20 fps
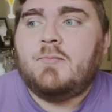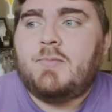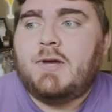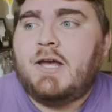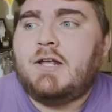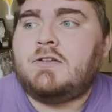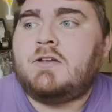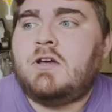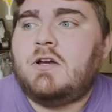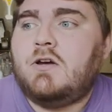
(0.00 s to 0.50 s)

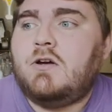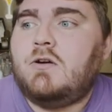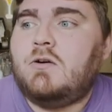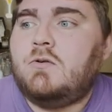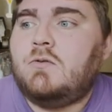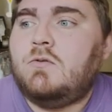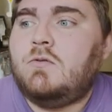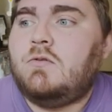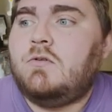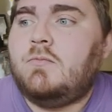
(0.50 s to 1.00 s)

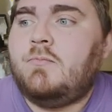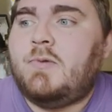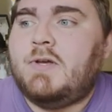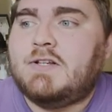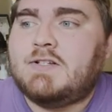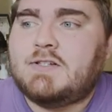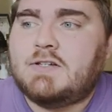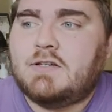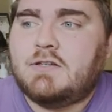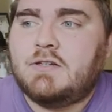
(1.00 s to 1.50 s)
Petco
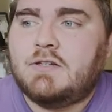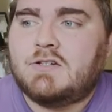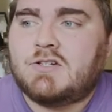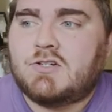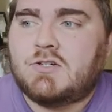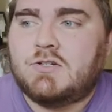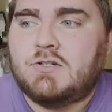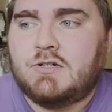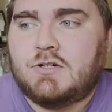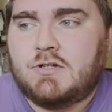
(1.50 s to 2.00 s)
basically
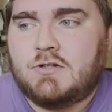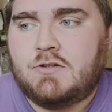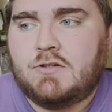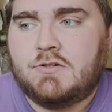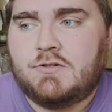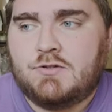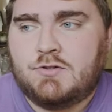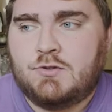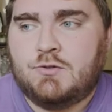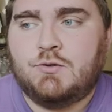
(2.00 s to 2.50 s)
took the
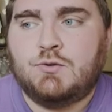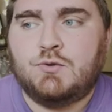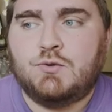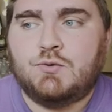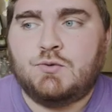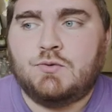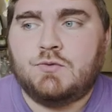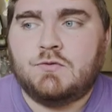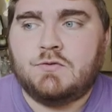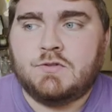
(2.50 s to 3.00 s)

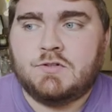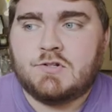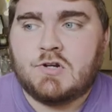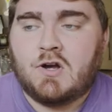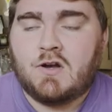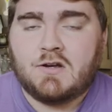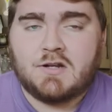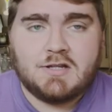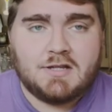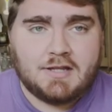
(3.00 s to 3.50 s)
two, the
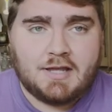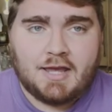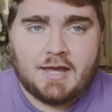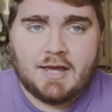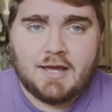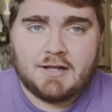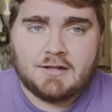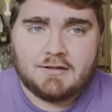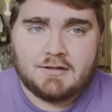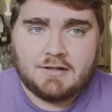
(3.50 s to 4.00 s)
dog and the
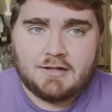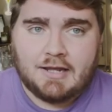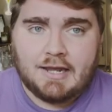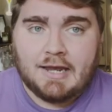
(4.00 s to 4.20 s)
cat,